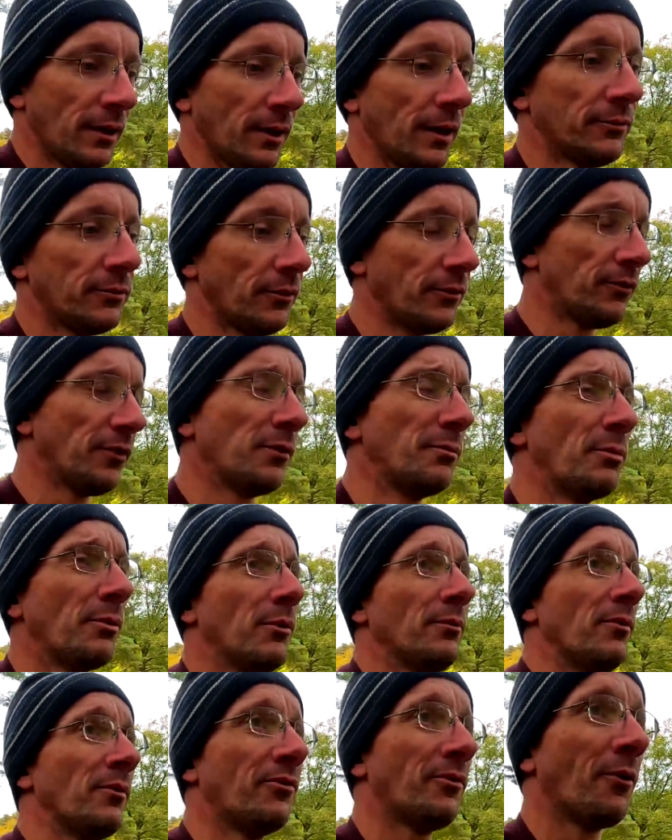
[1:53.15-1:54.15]
every
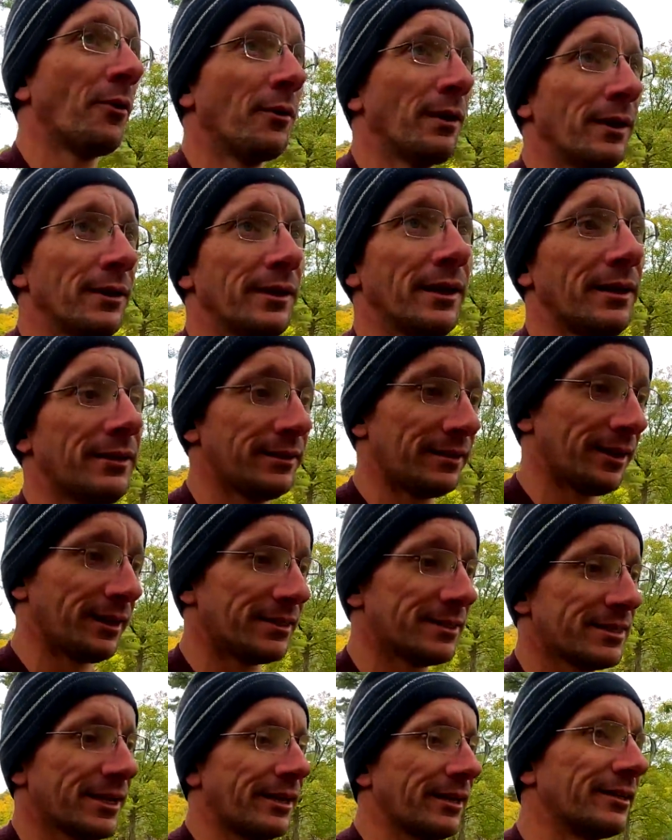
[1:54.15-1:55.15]
viewpoint before, and I got to
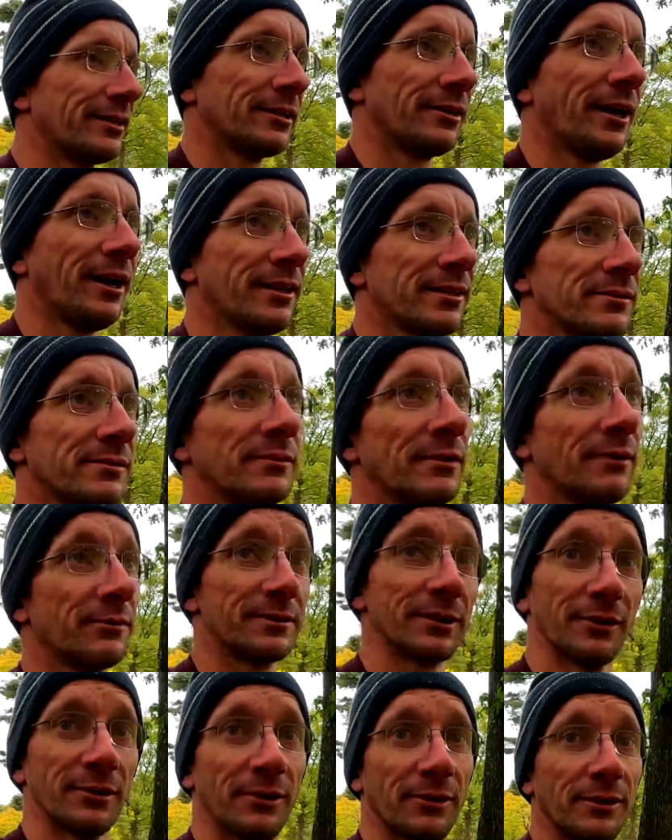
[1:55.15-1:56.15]
that second to last one. I
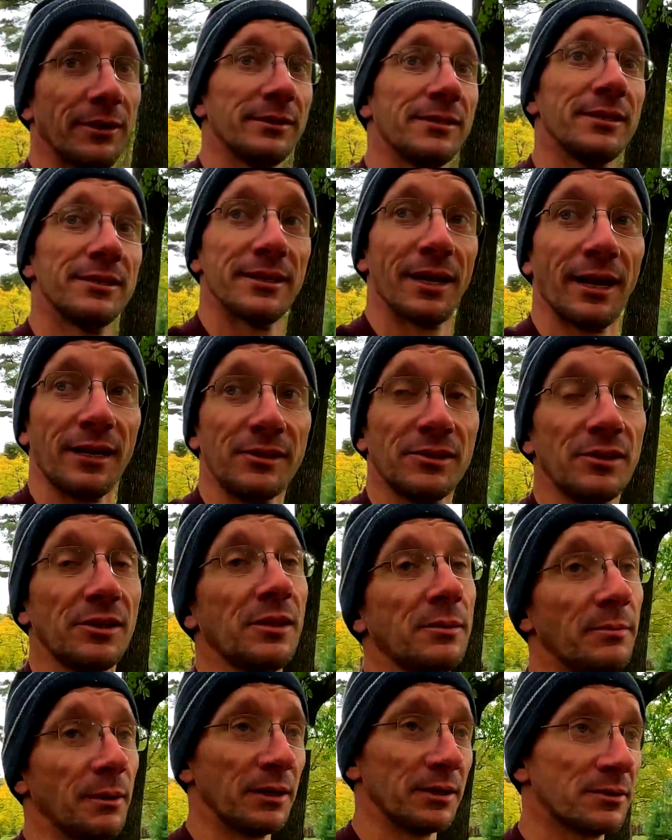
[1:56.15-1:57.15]
was like, oh, this is actually
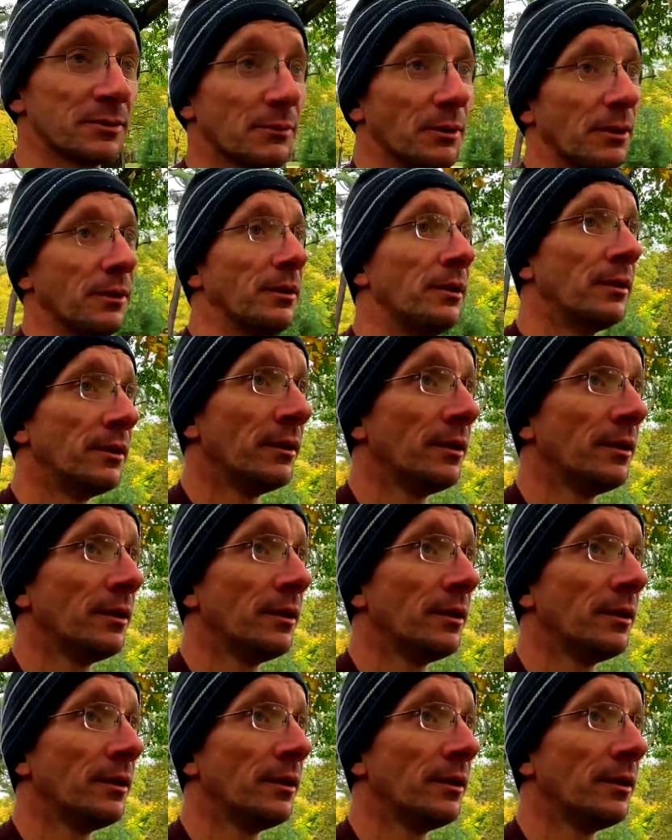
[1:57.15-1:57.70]
the best one.